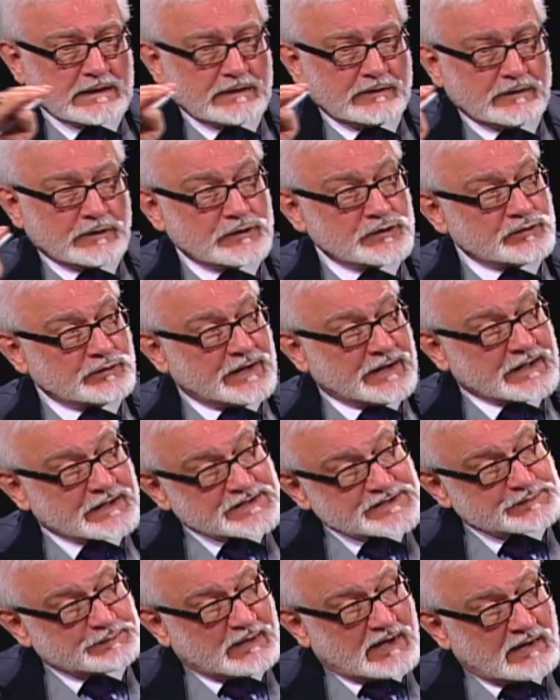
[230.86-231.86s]
they're doing
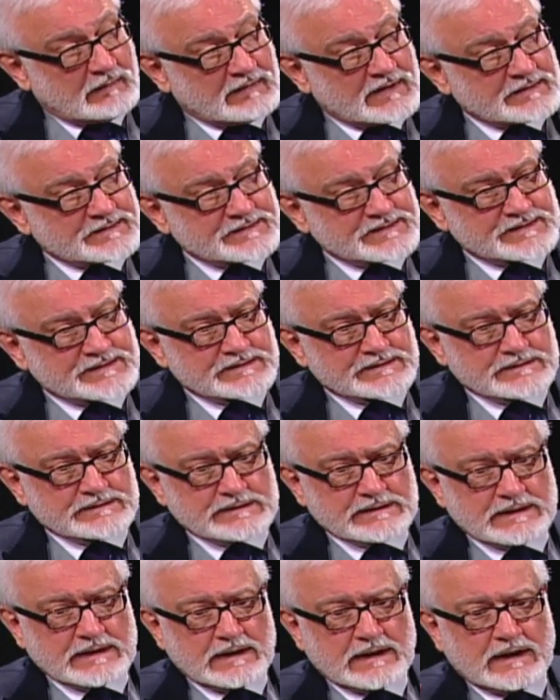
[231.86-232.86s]
experiments,
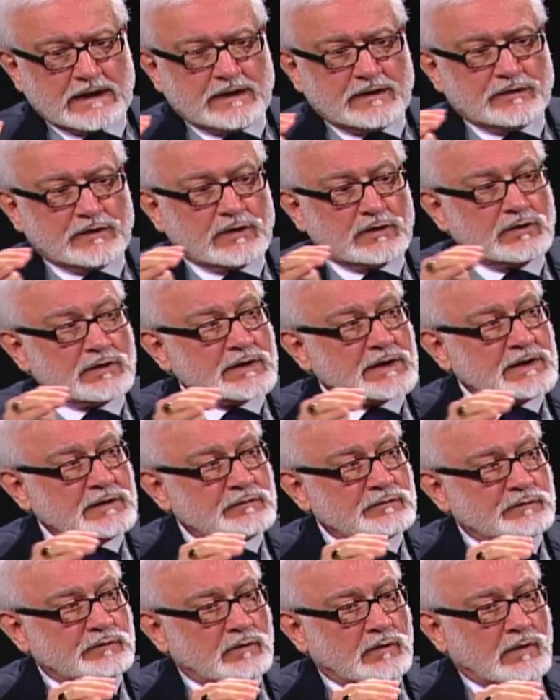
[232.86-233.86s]
they're
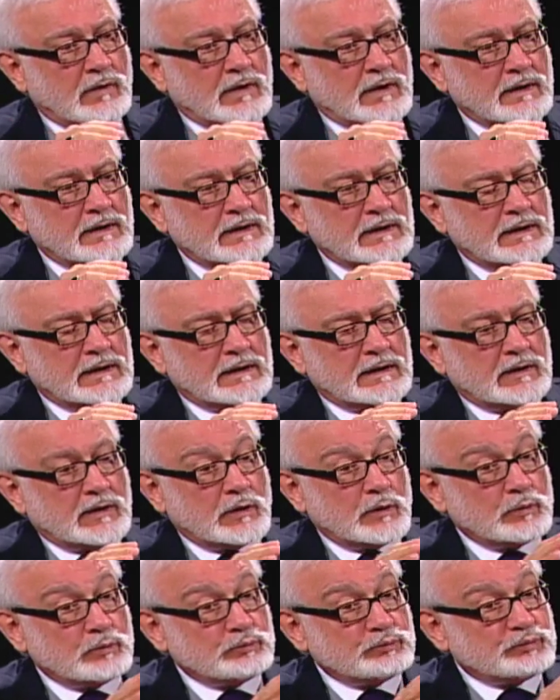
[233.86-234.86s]
looking for
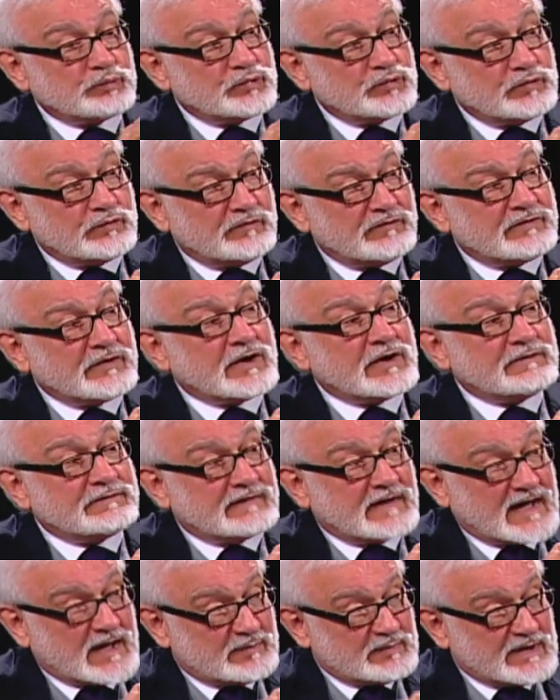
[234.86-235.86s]

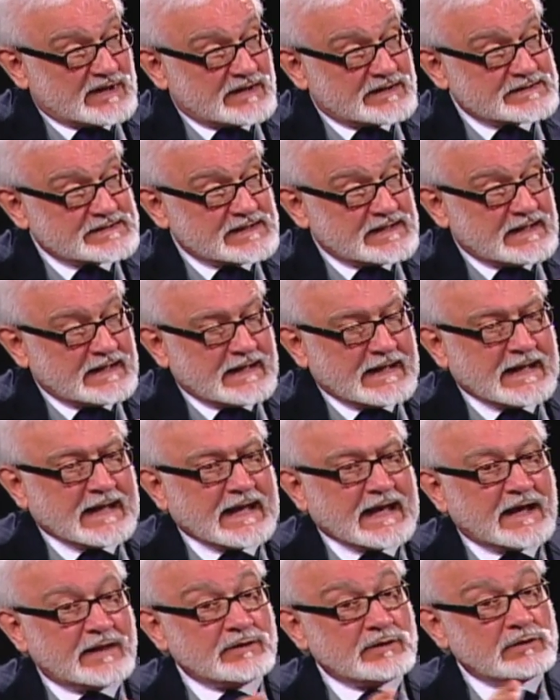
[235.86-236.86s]
verifiability,
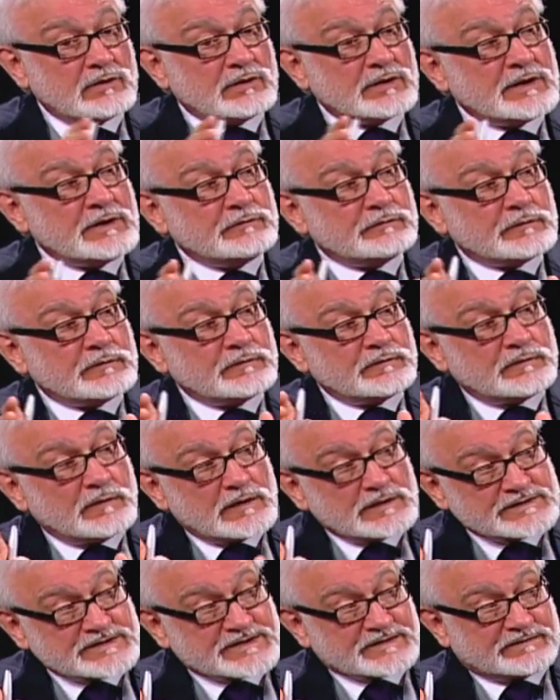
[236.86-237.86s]
and they're looking for
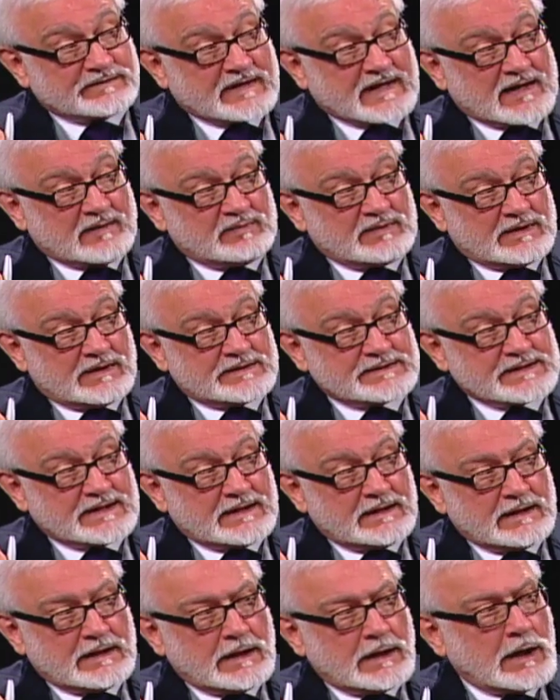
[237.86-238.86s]

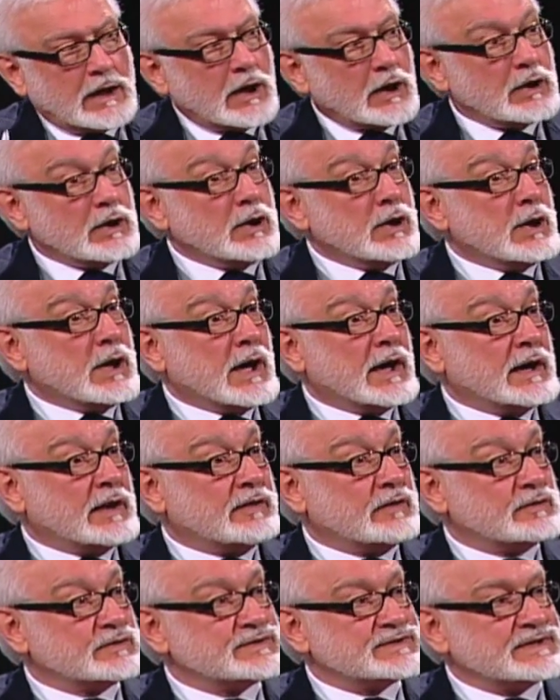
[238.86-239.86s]
falsifiability. None
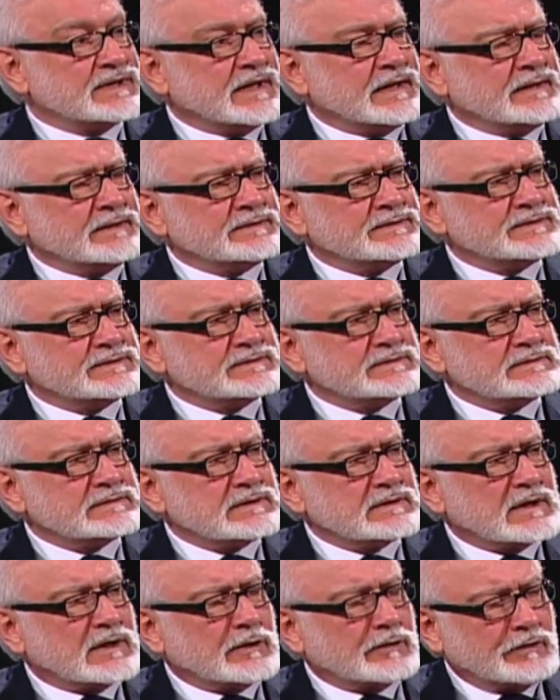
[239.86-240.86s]
of those things
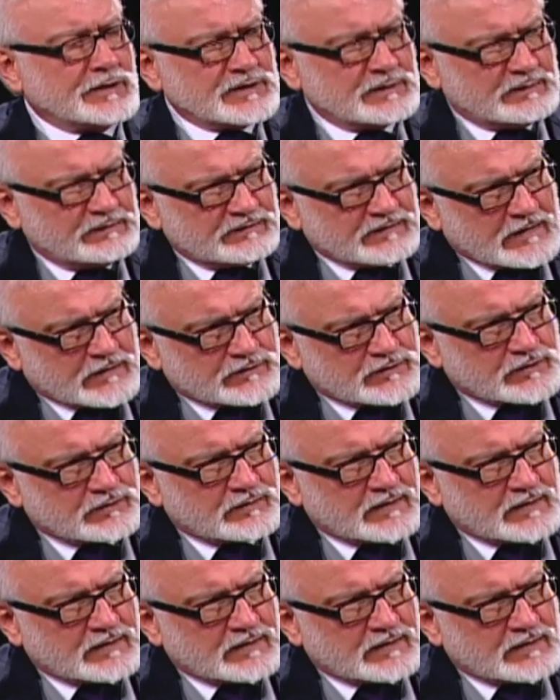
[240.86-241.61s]
are going to be found in